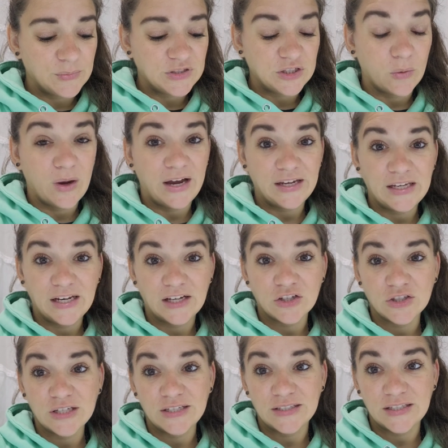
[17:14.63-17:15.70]
So I can
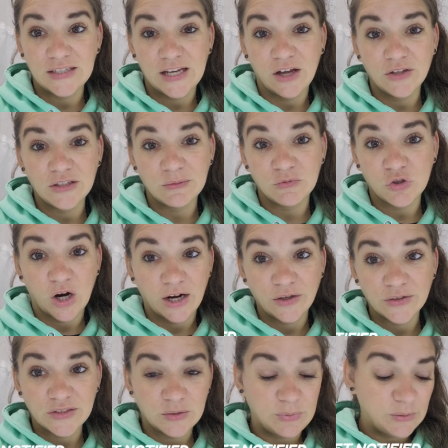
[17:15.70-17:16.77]
actually send out some
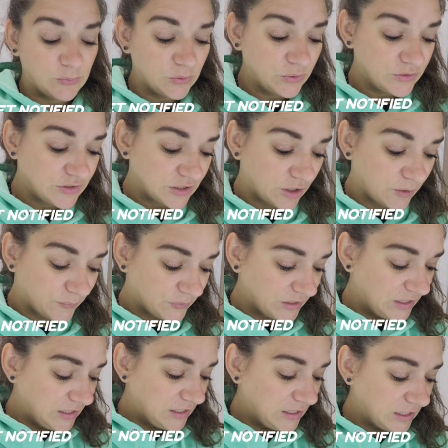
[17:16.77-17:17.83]
trials to people. So
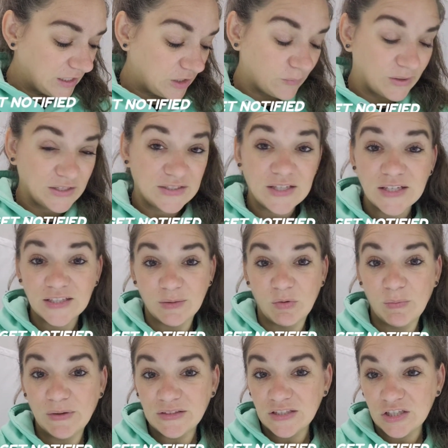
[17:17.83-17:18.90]
anyways, send
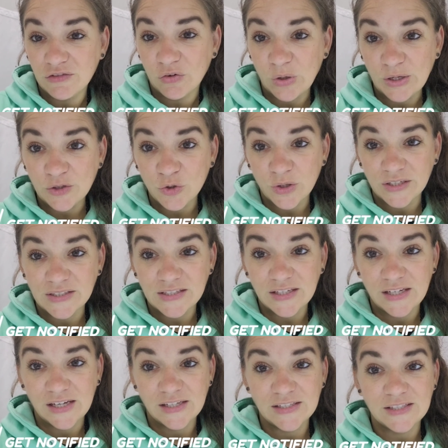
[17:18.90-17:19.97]
me a message if you're
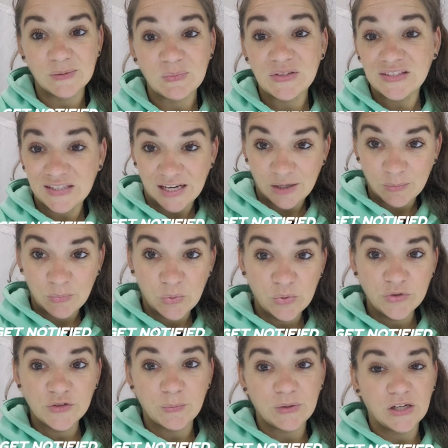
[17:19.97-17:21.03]
interested in some
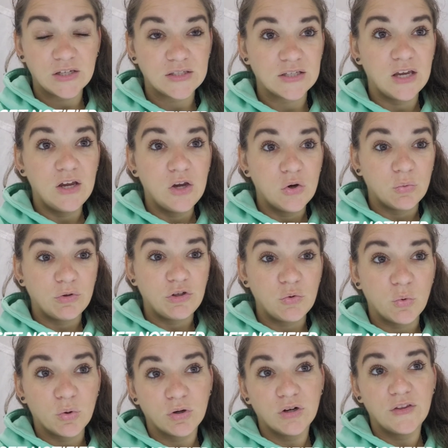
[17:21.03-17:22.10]
samples, because when
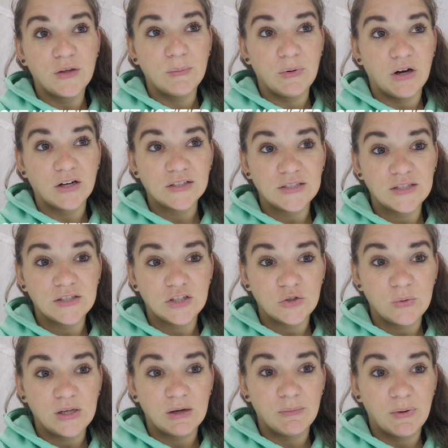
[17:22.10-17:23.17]
you order the boxes,
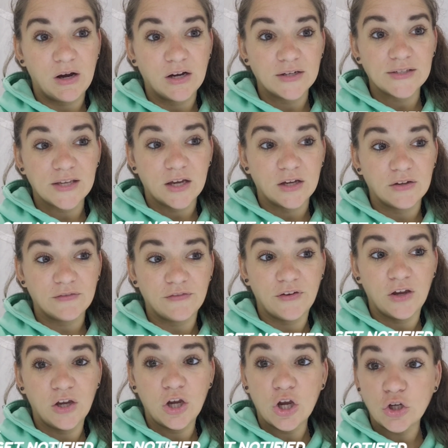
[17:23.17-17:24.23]
you get a box of
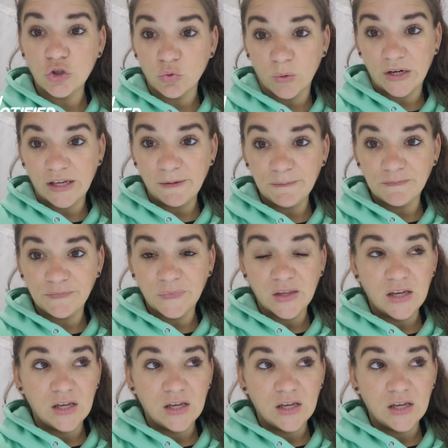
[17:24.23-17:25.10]
20,